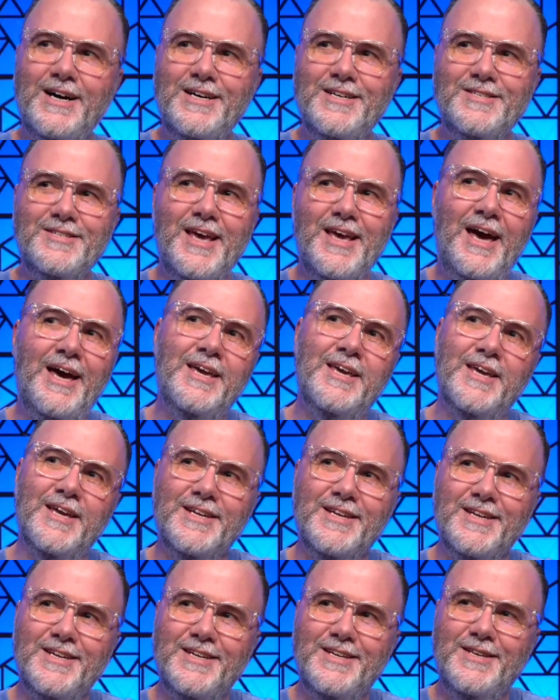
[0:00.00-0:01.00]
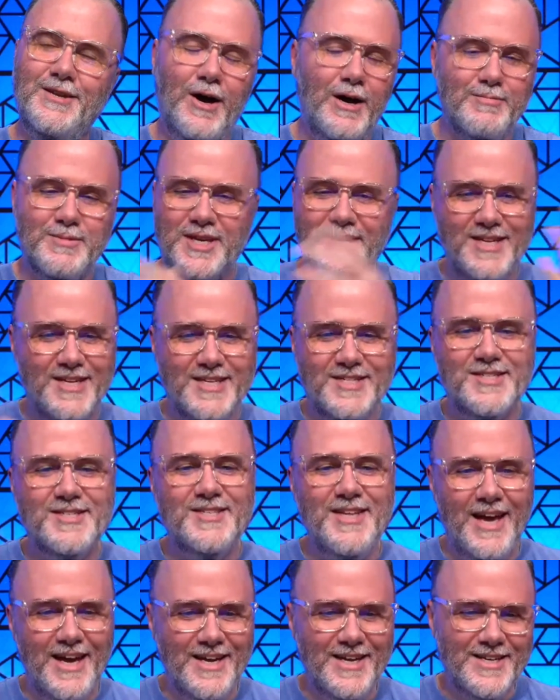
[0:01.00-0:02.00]
Agate. No, I'm kidding. It's
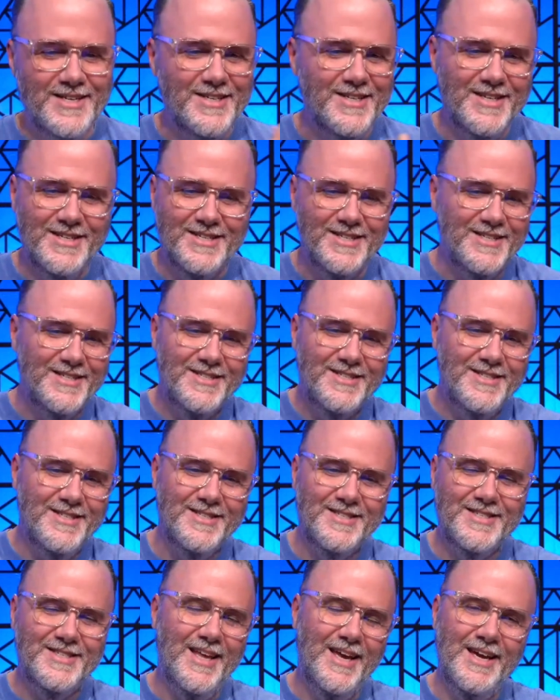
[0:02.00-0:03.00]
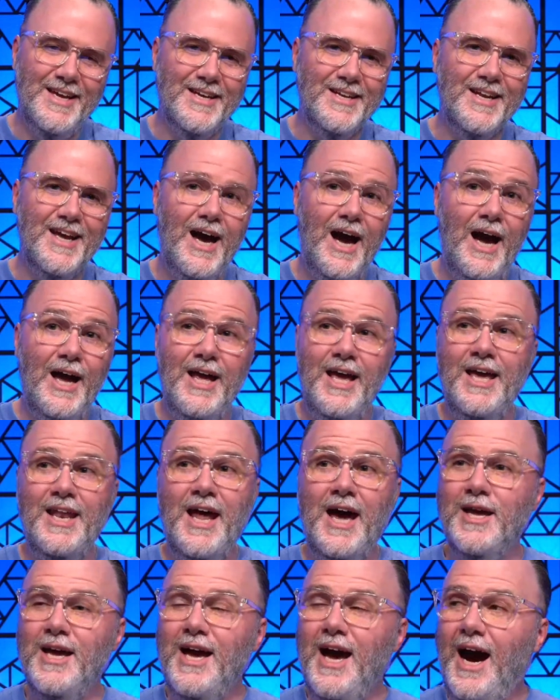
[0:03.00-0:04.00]
Snagit. It's Snagit.
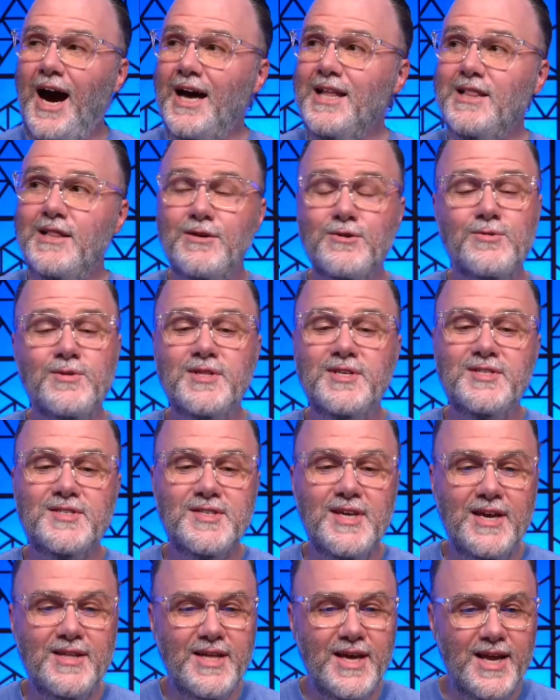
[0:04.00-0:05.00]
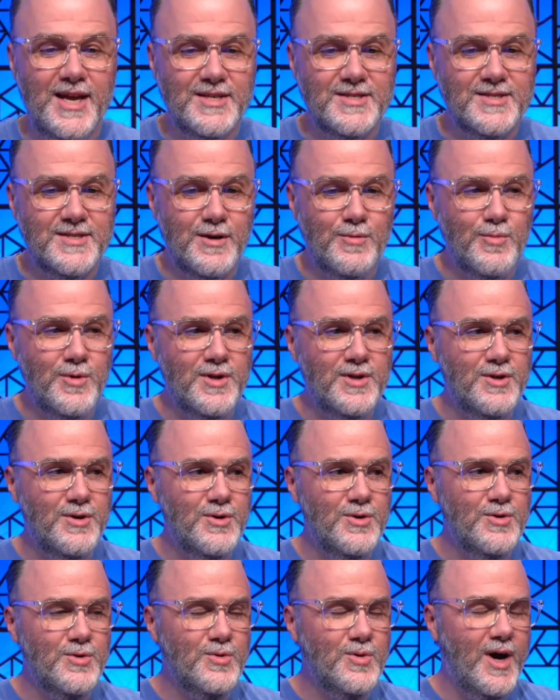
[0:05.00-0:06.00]
I literally say that as someone
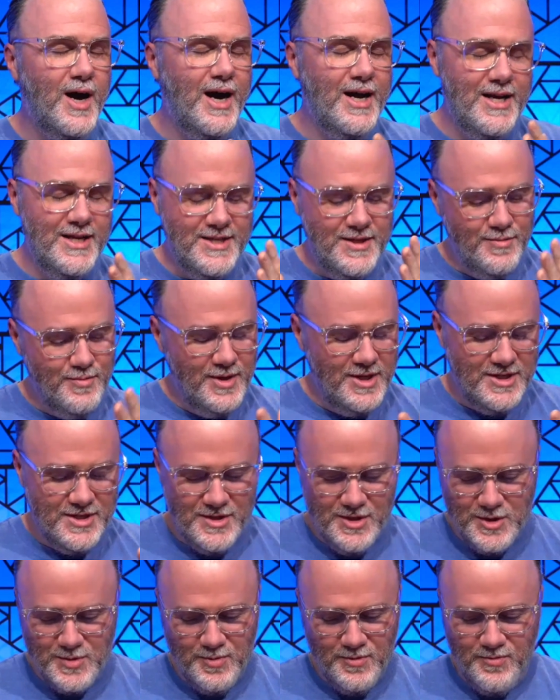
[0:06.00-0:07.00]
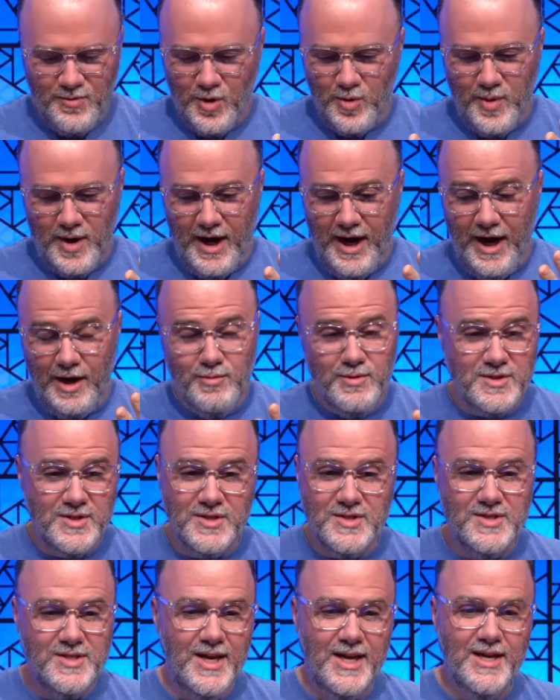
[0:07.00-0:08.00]
who, I didn't mention this before, but I was a
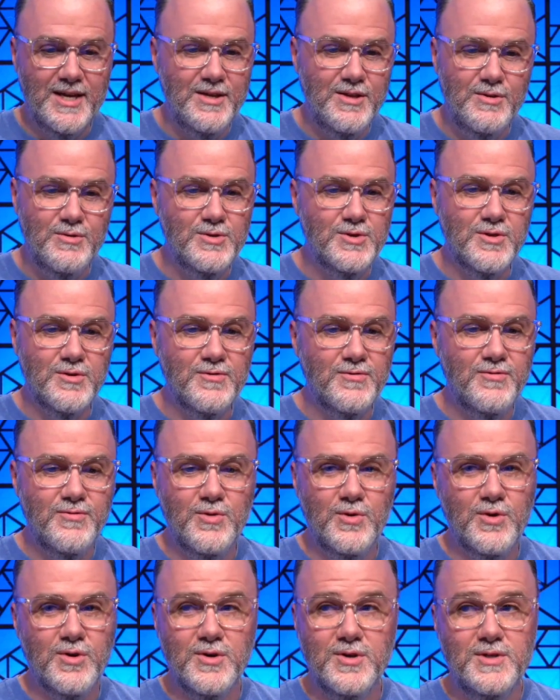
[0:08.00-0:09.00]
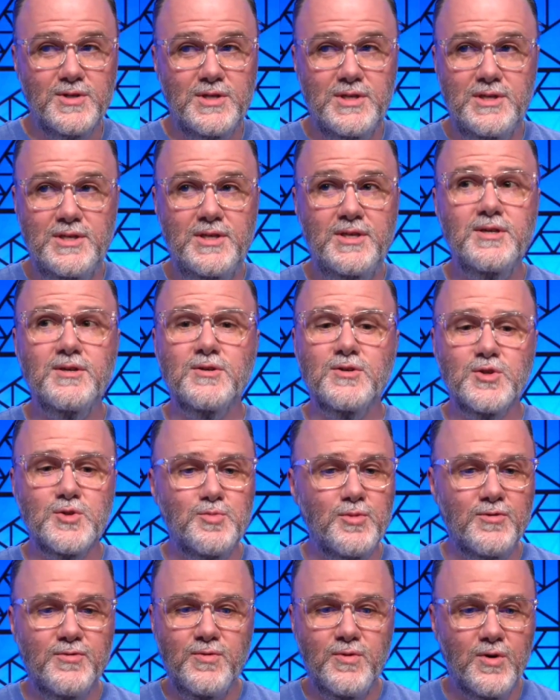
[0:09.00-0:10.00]
Snagit user for years
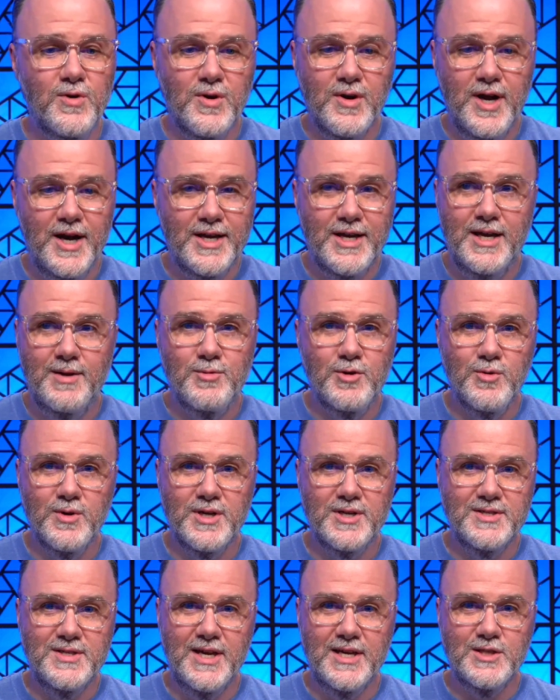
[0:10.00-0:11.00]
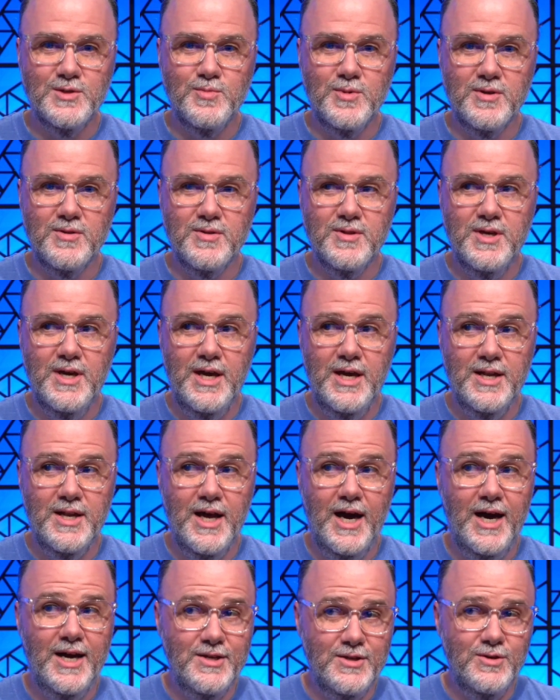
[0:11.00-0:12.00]
before I came to work at TechSmith, and
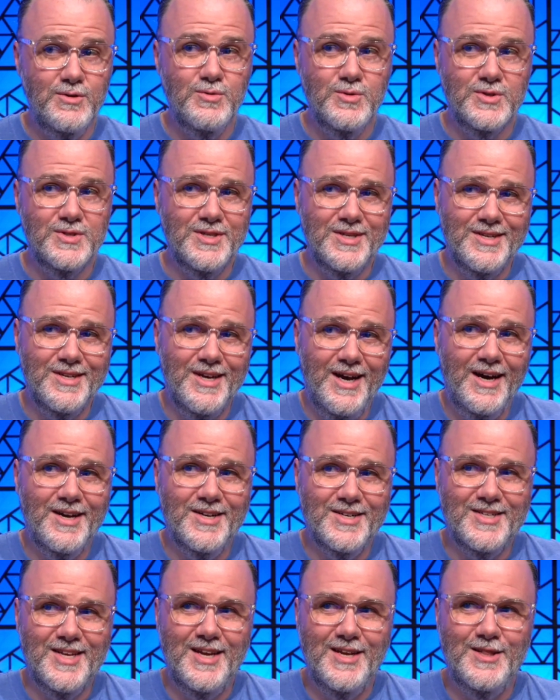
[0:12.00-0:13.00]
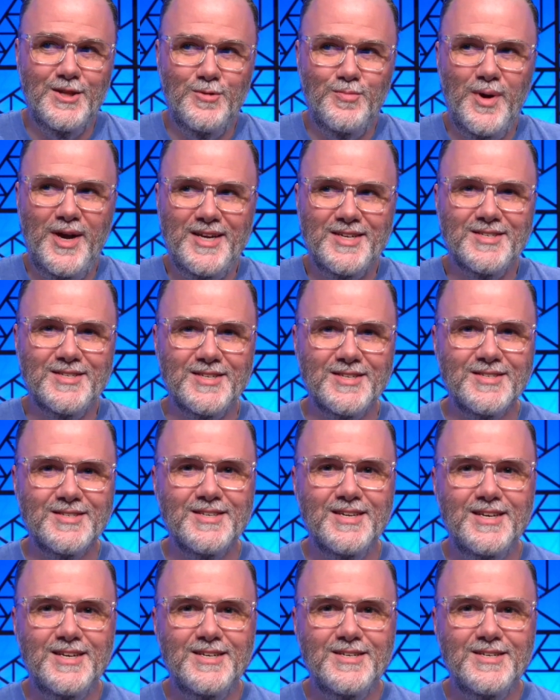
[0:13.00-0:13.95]
I used it on a daily basis.